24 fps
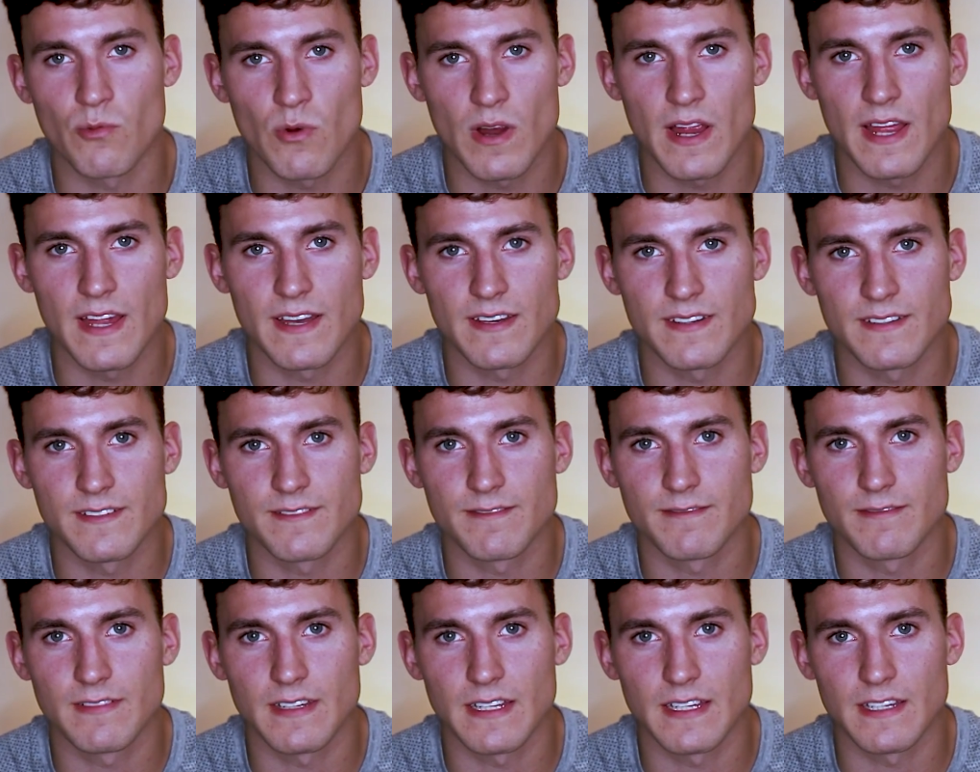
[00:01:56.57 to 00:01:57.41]

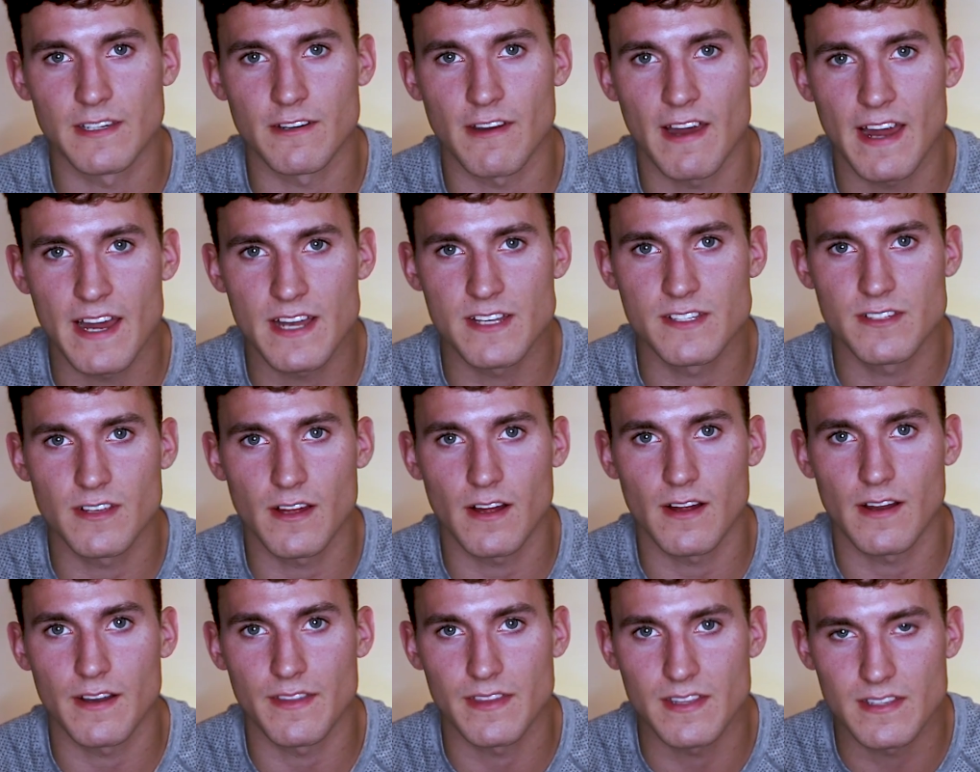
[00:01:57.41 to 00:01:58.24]
when your hands
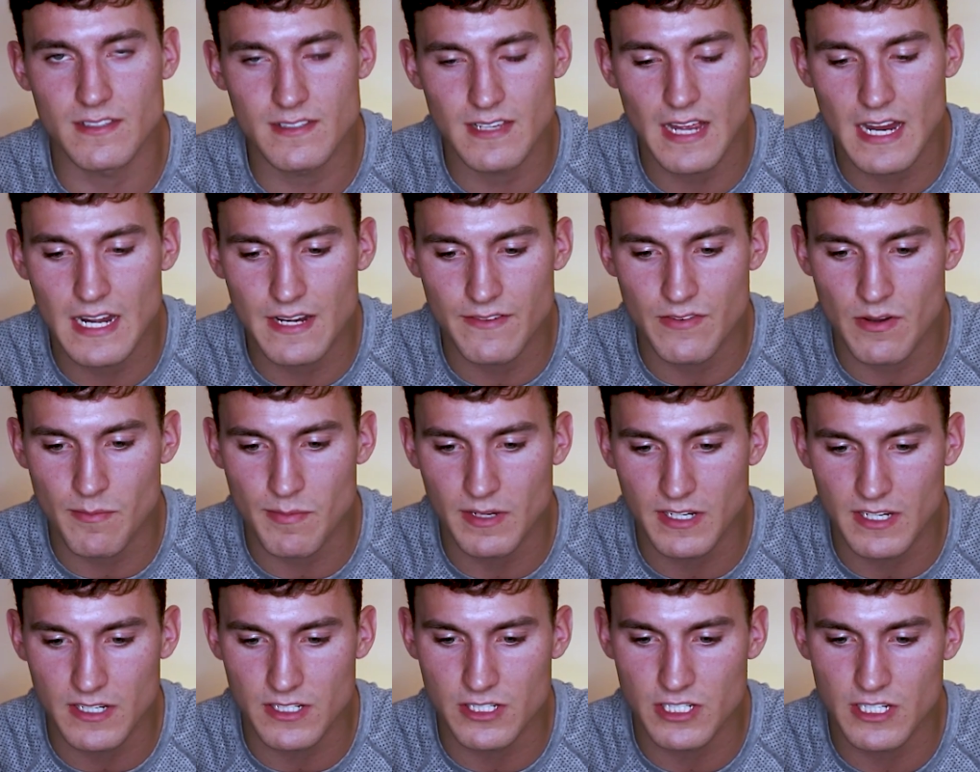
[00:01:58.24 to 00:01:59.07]
are on the side of it
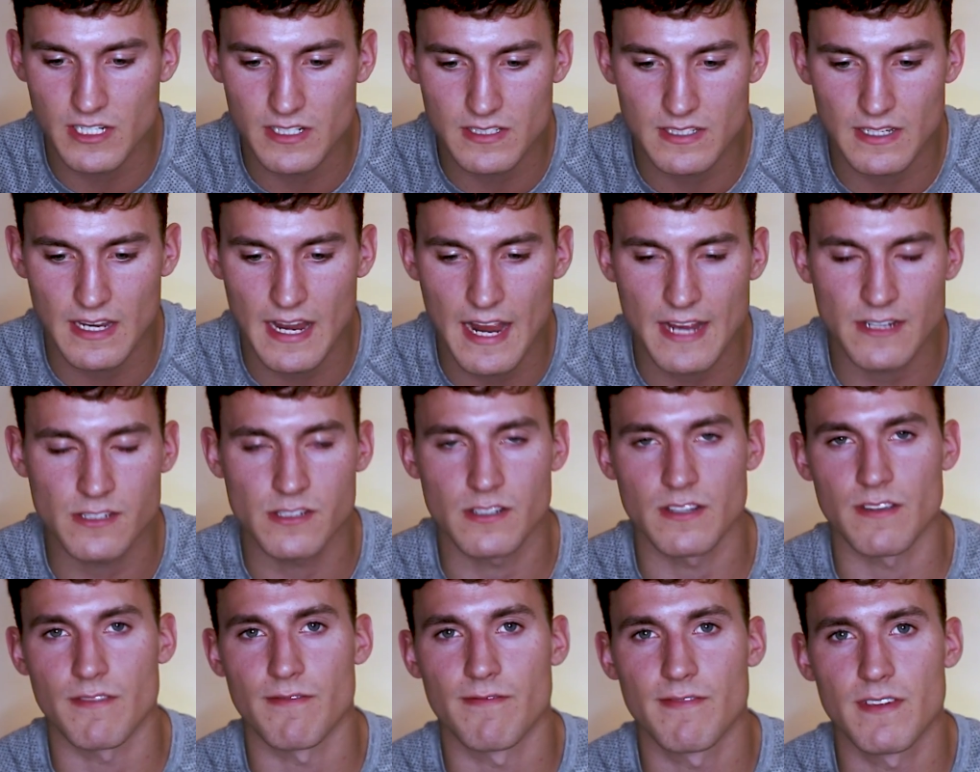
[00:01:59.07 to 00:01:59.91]
because she doesn't
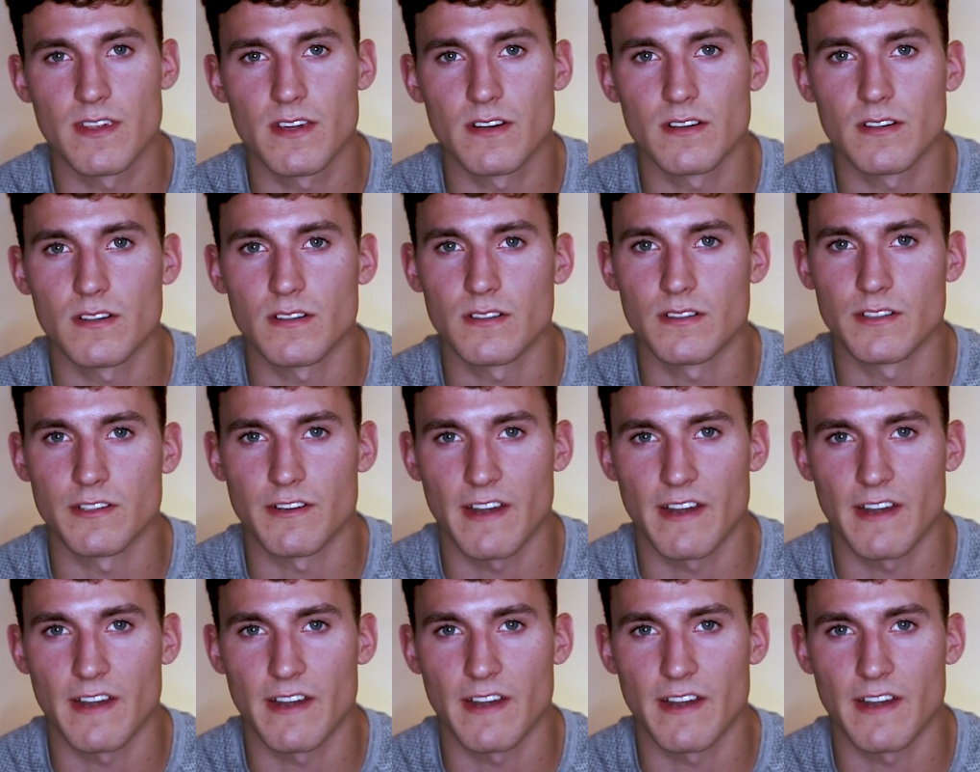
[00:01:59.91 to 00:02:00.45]
actually feel